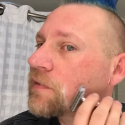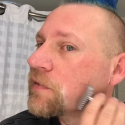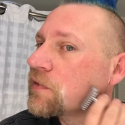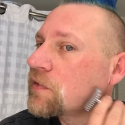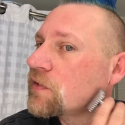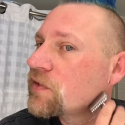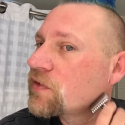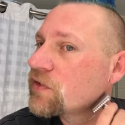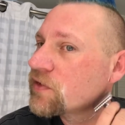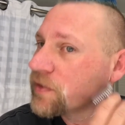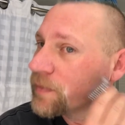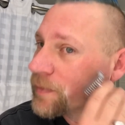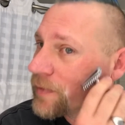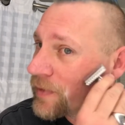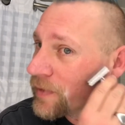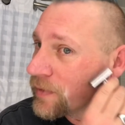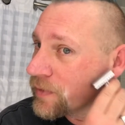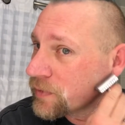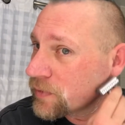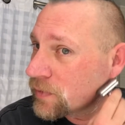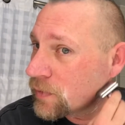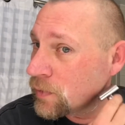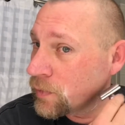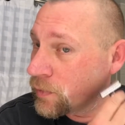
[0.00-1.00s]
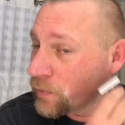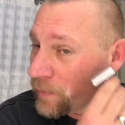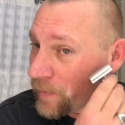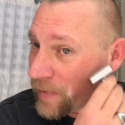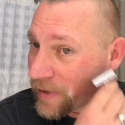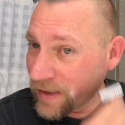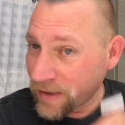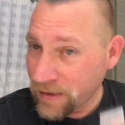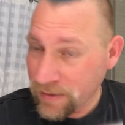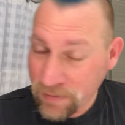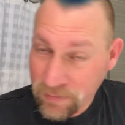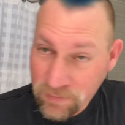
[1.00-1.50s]
some of those old
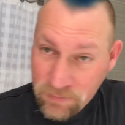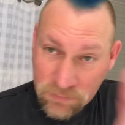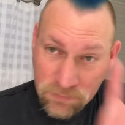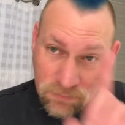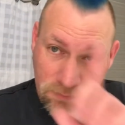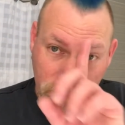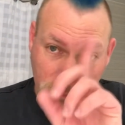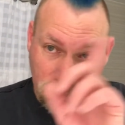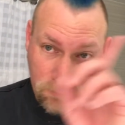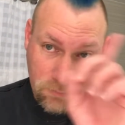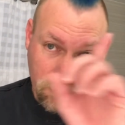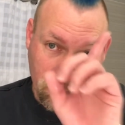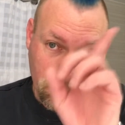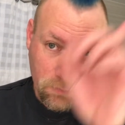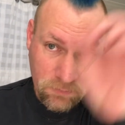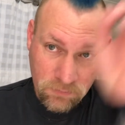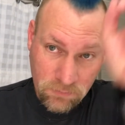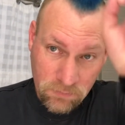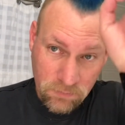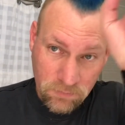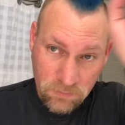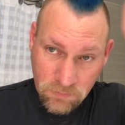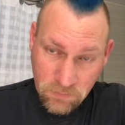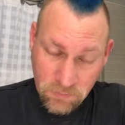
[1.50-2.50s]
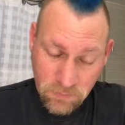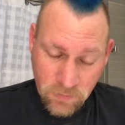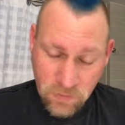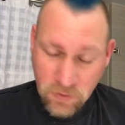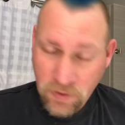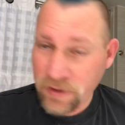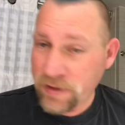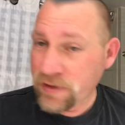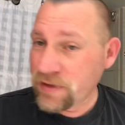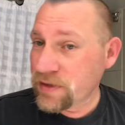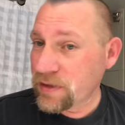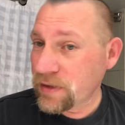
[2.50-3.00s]
man
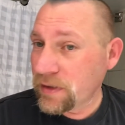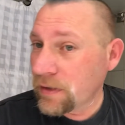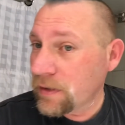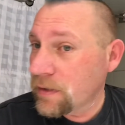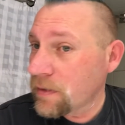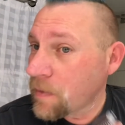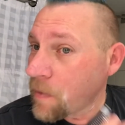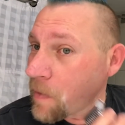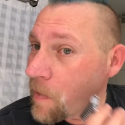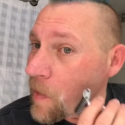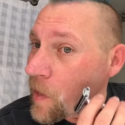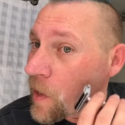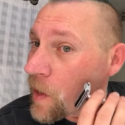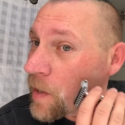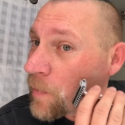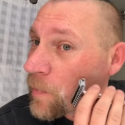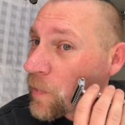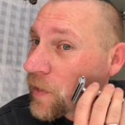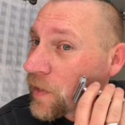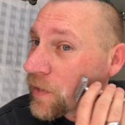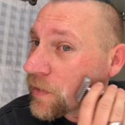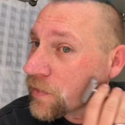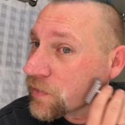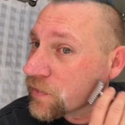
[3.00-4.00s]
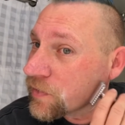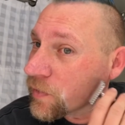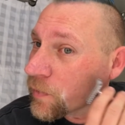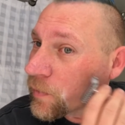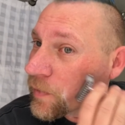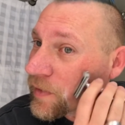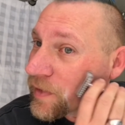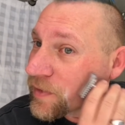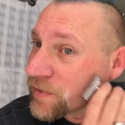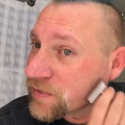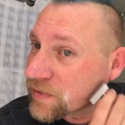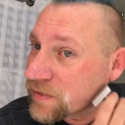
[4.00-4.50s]
crazy eyebrows, so when
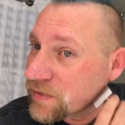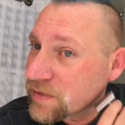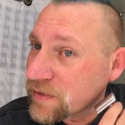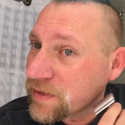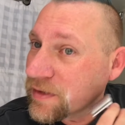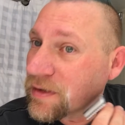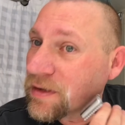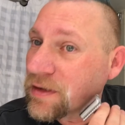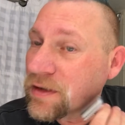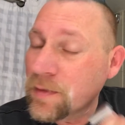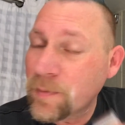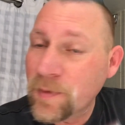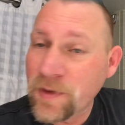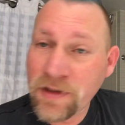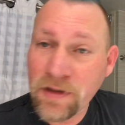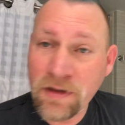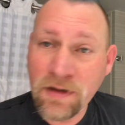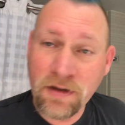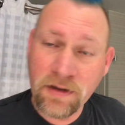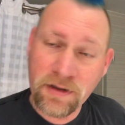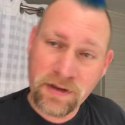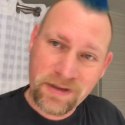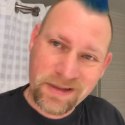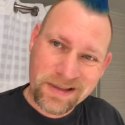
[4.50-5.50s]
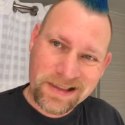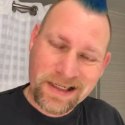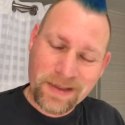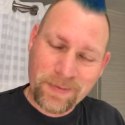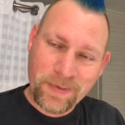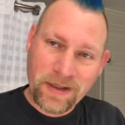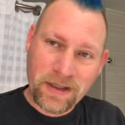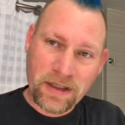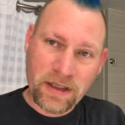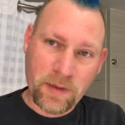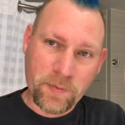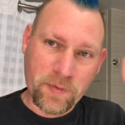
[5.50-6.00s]
they start to get a little bit long, I just take my
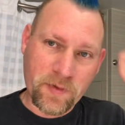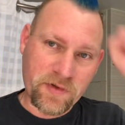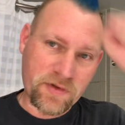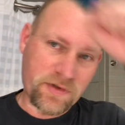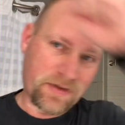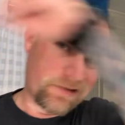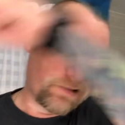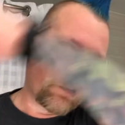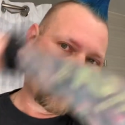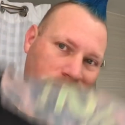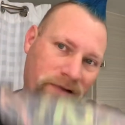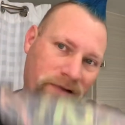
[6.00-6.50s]
clippers and